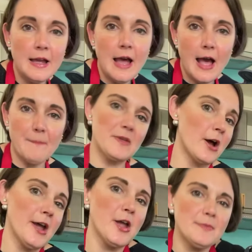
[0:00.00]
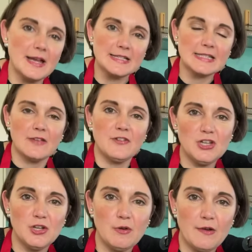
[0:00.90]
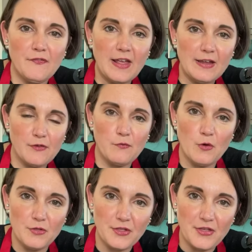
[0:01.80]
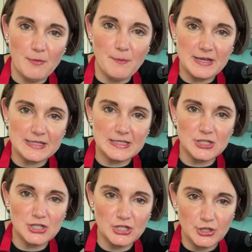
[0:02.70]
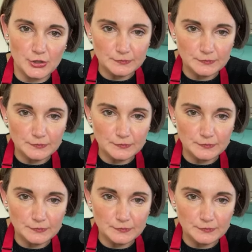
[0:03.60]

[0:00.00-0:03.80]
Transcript: I hope that's given you a flavour of what the Thermomix can do.